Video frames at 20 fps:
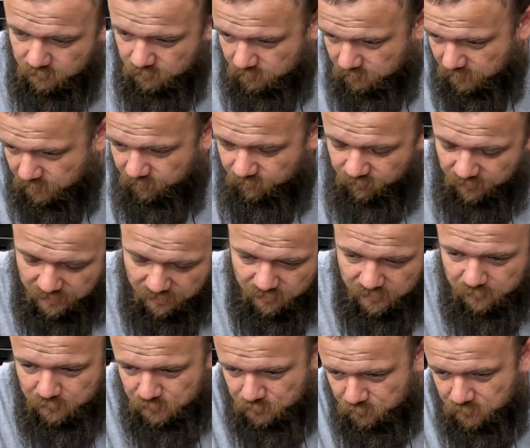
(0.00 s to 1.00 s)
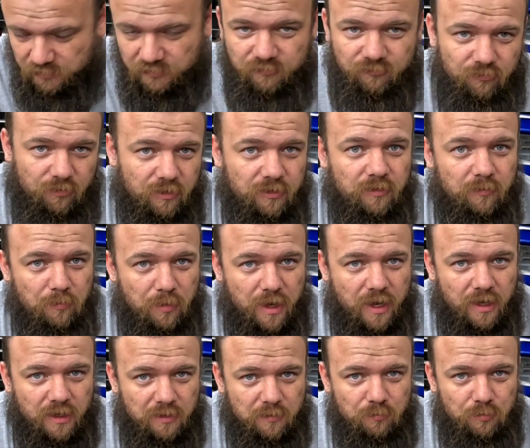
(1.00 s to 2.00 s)
They vary between the front and the
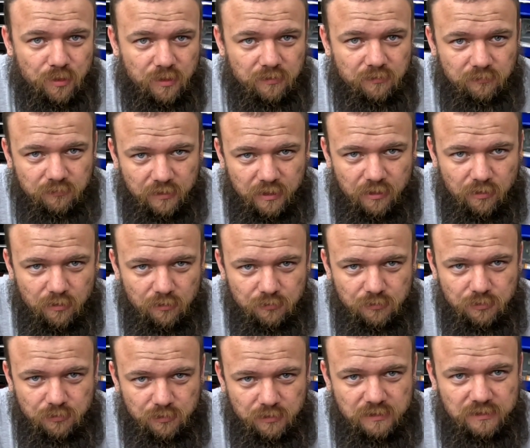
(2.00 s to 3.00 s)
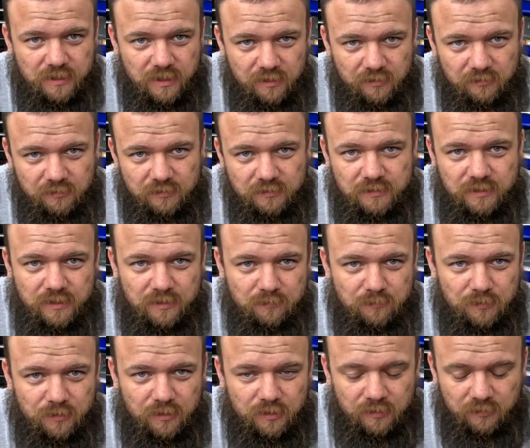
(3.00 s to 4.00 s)
back, but they all do exactly the same
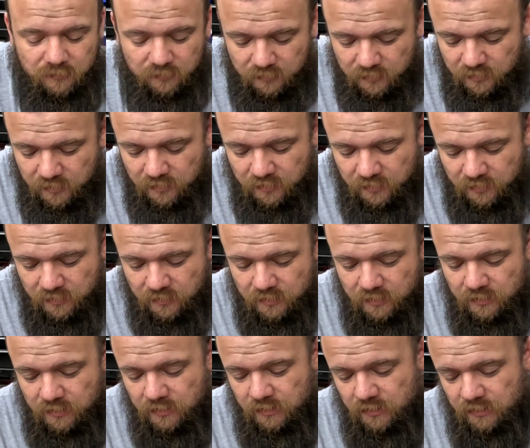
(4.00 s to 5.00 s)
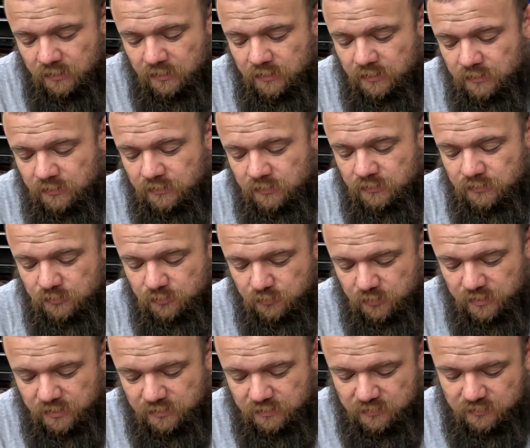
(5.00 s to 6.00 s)
thing. So
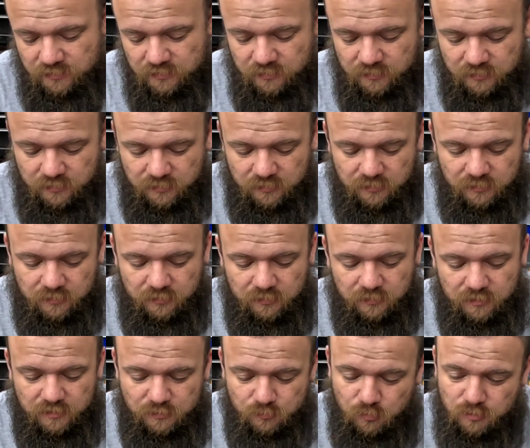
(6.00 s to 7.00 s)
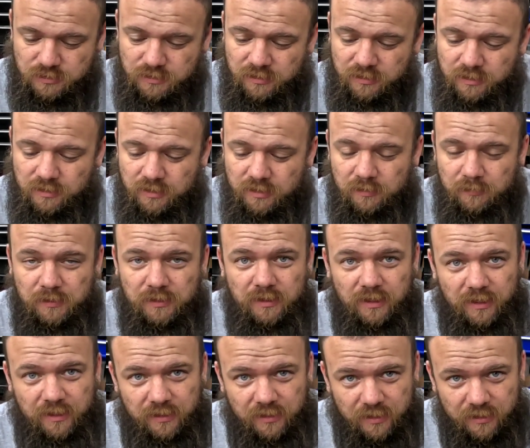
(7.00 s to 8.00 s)
this is what's going to come in
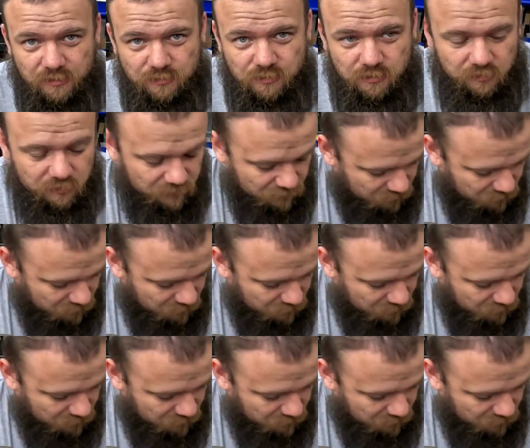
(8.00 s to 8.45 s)
any hydraulic